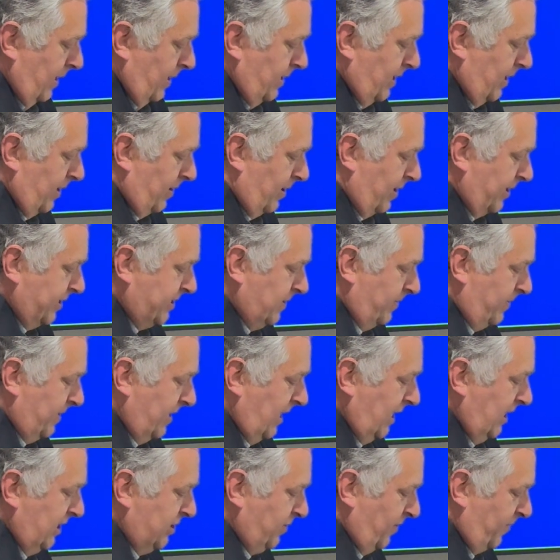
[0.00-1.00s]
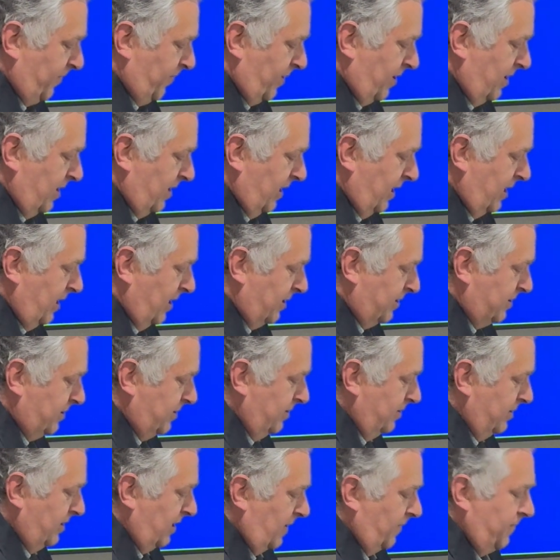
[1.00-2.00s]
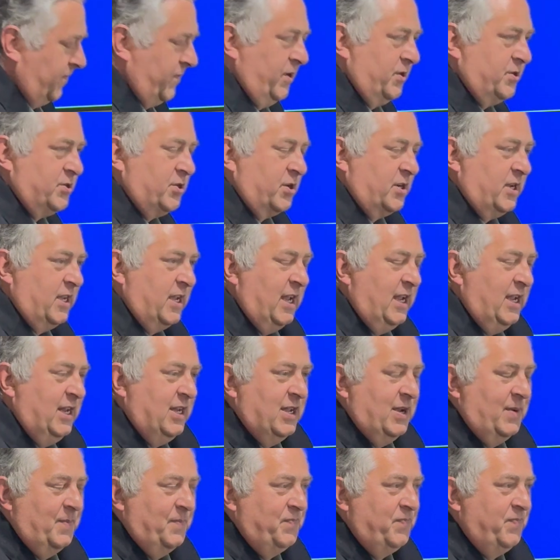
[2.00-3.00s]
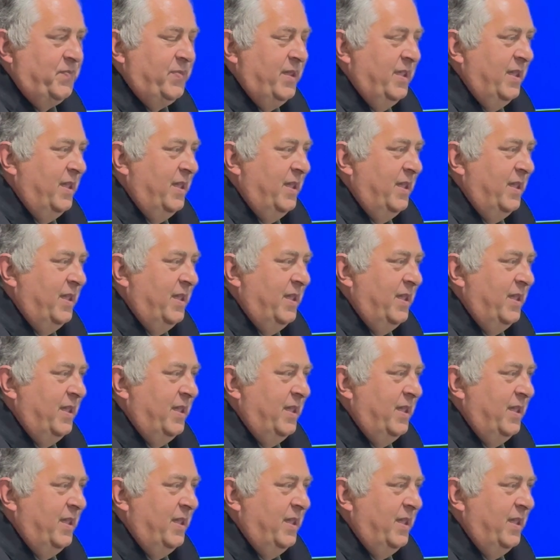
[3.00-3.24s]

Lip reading: Now, ultimately, he's referring here to that future kingdom